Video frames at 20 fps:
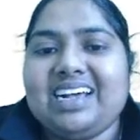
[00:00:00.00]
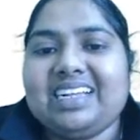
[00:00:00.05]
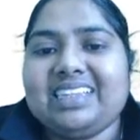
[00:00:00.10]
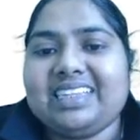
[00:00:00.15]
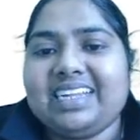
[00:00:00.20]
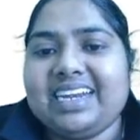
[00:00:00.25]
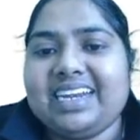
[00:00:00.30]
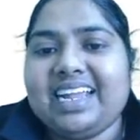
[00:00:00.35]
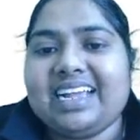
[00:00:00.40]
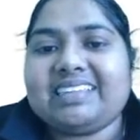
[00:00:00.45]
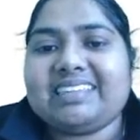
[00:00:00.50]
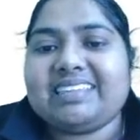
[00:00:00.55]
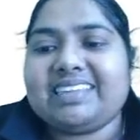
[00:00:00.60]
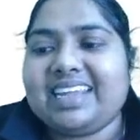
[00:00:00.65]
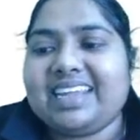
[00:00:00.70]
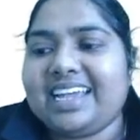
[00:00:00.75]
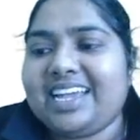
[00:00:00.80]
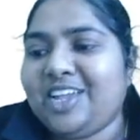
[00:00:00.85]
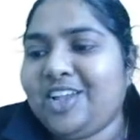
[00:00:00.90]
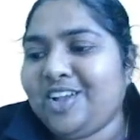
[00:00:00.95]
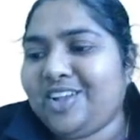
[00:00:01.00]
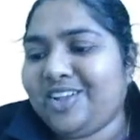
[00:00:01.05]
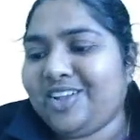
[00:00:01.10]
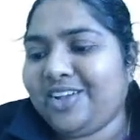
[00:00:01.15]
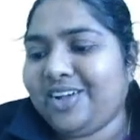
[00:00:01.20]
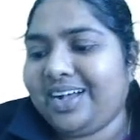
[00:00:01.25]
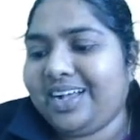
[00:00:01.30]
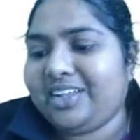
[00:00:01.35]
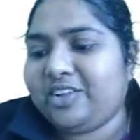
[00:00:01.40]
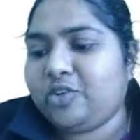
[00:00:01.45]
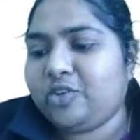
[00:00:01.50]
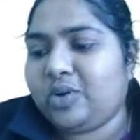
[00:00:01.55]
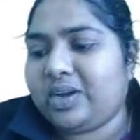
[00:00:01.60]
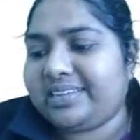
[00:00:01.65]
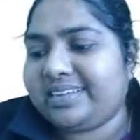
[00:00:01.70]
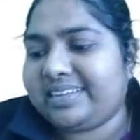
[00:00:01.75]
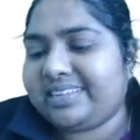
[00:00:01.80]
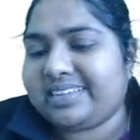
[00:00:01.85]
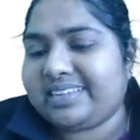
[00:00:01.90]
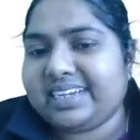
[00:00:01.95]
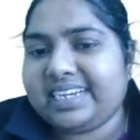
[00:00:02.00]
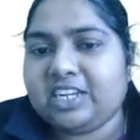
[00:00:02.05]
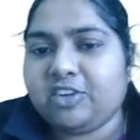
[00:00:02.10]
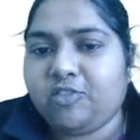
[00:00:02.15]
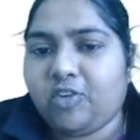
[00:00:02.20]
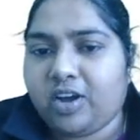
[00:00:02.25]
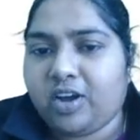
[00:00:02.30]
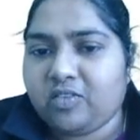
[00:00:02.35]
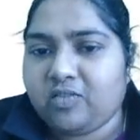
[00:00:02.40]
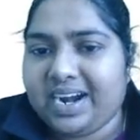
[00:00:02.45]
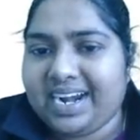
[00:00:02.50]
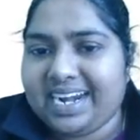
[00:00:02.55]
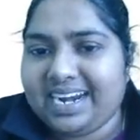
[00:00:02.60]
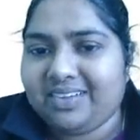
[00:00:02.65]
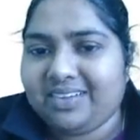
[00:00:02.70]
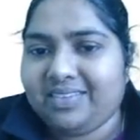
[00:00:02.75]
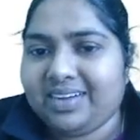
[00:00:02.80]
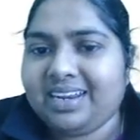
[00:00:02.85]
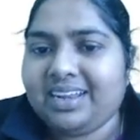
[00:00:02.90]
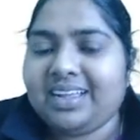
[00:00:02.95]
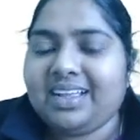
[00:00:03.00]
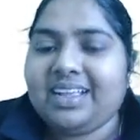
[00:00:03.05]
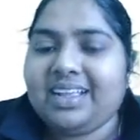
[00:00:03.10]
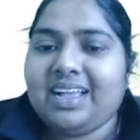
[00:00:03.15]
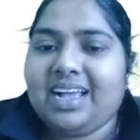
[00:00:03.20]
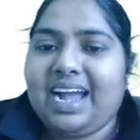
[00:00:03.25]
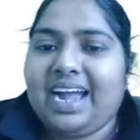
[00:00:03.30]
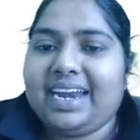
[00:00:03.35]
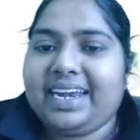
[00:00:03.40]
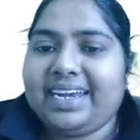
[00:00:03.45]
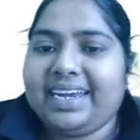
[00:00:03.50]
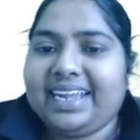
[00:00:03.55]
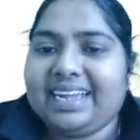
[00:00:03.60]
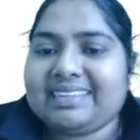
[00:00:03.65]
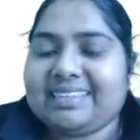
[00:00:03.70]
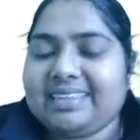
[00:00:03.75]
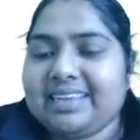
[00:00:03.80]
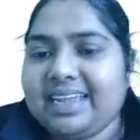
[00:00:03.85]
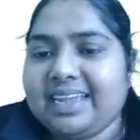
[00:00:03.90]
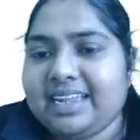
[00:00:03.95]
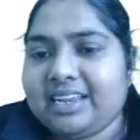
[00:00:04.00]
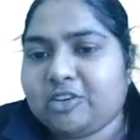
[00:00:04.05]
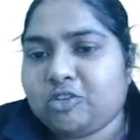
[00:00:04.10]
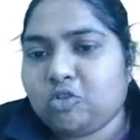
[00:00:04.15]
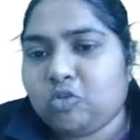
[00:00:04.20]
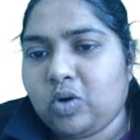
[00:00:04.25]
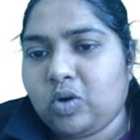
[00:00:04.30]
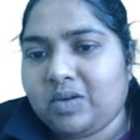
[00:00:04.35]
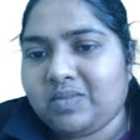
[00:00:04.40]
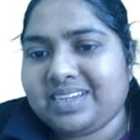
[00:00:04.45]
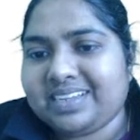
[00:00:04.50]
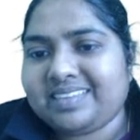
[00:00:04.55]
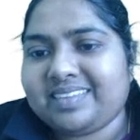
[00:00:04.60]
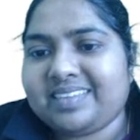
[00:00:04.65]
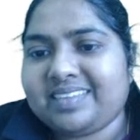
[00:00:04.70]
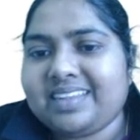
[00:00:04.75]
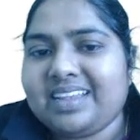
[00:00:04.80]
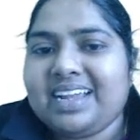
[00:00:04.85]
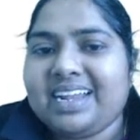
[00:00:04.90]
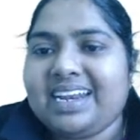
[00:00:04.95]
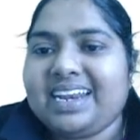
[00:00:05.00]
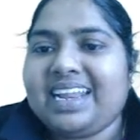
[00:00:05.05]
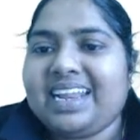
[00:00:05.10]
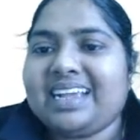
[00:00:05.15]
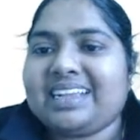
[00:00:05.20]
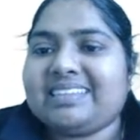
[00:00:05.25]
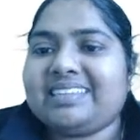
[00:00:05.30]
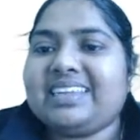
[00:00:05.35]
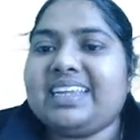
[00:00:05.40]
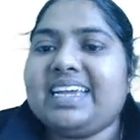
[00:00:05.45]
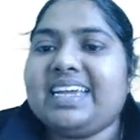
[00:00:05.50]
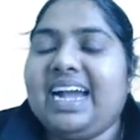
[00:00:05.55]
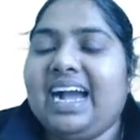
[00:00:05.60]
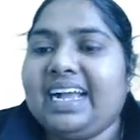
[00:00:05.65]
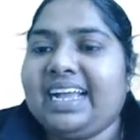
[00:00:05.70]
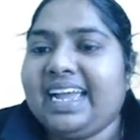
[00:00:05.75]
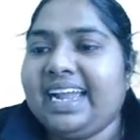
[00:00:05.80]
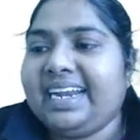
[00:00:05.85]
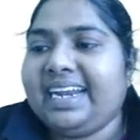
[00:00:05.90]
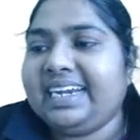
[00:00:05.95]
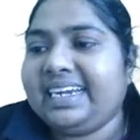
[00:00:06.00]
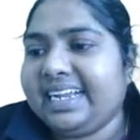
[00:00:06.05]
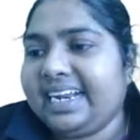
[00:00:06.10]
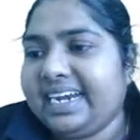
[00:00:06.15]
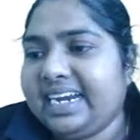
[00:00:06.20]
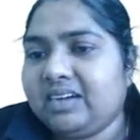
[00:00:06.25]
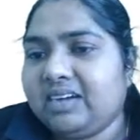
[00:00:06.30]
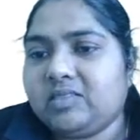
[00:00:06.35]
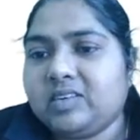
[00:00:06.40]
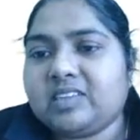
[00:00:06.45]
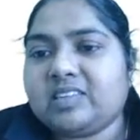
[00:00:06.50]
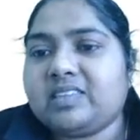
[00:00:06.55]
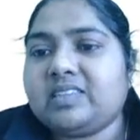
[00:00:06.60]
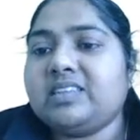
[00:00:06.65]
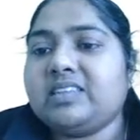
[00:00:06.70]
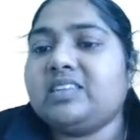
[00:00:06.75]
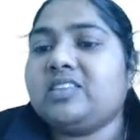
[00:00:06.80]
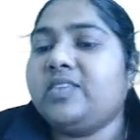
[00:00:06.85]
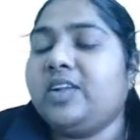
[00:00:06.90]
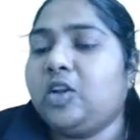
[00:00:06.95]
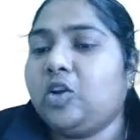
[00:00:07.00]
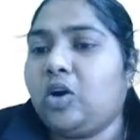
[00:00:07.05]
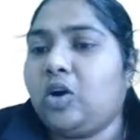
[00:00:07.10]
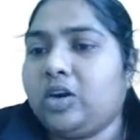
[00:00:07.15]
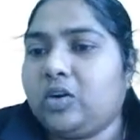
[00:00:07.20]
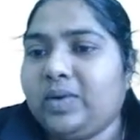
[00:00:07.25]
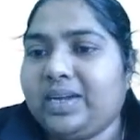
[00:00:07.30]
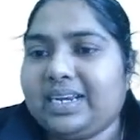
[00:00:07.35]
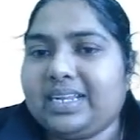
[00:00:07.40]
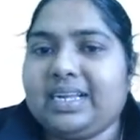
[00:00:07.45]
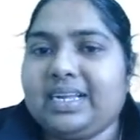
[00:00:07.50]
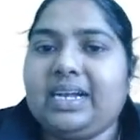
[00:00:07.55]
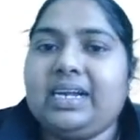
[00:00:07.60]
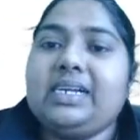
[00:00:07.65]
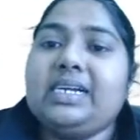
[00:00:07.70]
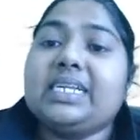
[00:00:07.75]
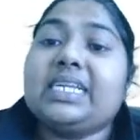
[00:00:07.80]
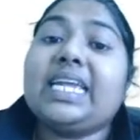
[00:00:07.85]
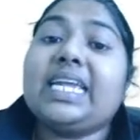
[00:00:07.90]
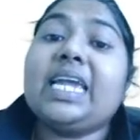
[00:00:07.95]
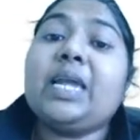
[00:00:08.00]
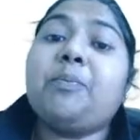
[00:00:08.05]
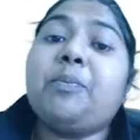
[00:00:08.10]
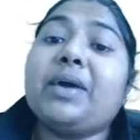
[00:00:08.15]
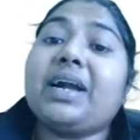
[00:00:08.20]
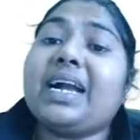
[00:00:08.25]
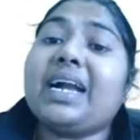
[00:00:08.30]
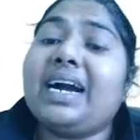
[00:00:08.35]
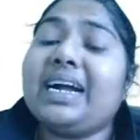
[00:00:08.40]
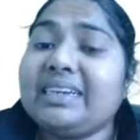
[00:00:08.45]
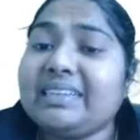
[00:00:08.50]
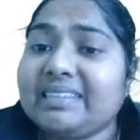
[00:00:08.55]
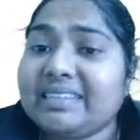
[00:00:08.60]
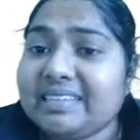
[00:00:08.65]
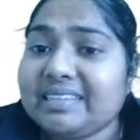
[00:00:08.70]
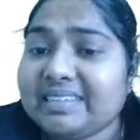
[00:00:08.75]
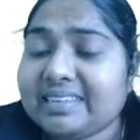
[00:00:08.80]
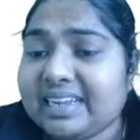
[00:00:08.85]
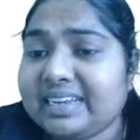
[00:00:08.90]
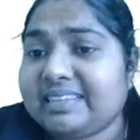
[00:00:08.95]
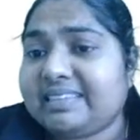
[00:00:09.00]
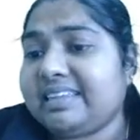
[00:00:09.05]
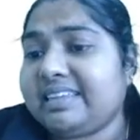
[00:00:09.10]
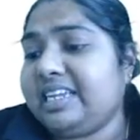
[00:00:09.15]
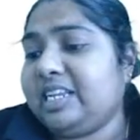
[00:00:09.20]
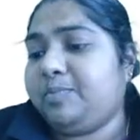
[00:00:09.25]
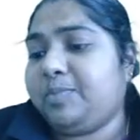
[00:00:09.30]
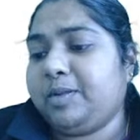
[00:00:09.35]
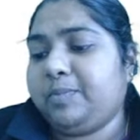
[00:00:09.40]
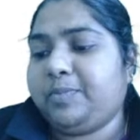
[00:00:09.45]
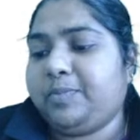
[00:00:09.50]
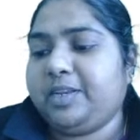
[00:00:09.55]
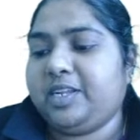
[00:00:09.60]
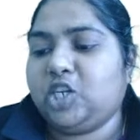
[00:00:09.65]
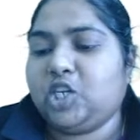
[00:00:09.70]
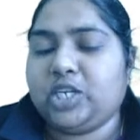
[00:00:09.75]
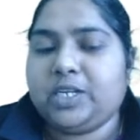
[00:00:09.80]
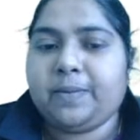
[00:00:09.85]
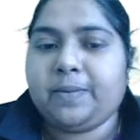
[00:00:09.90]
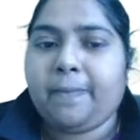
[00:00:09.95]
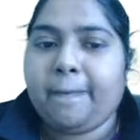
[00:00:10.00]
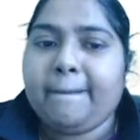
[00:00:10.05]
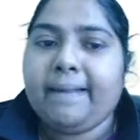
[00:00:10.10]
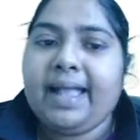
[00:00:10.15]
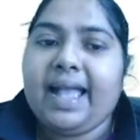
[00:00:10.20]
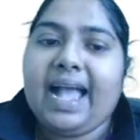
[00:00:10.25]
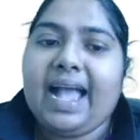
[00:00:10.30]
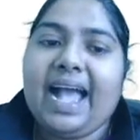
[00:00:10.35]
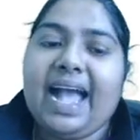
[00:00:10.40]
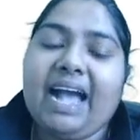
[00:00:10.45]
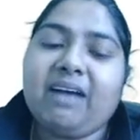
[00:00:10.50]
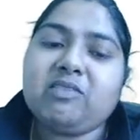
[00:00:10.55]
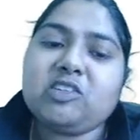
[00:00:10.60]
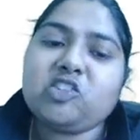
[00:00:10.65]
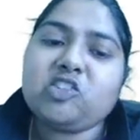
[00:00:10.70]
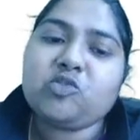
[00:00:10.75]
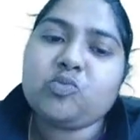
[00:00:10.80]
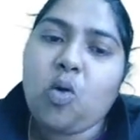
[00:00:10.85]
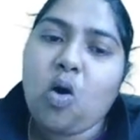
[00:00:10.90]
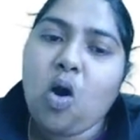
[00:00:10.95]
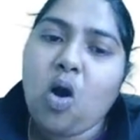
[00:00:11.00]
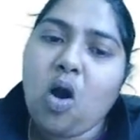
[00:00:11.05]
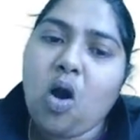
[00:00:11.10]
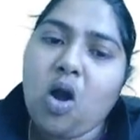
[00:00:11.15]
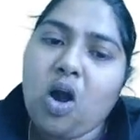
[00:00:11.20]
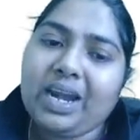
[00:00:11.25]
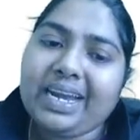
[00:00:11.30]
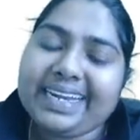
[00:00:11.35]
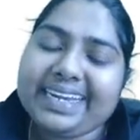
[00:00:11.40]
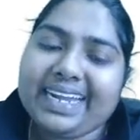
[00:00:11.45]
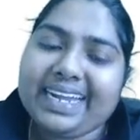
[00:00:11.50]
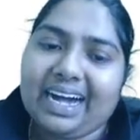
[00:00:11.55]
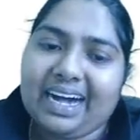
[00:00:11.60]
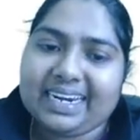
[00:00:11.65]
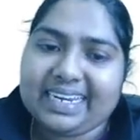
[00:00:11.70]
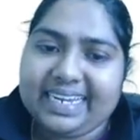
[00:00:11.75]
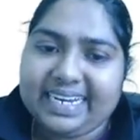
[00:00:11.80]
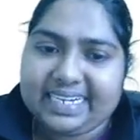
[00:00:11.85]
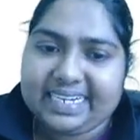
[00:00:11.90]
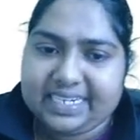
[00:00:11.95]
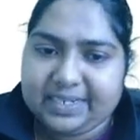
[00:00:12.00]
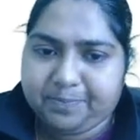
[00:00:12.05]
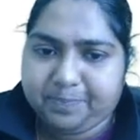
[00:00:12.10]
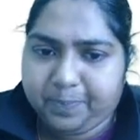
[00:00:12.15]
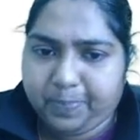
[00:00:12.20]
the next day you are just reading for 1 hour, and next day 2 hours, next day again 10 hours. This will not work. Keep a consistency in preparation. Have a small target.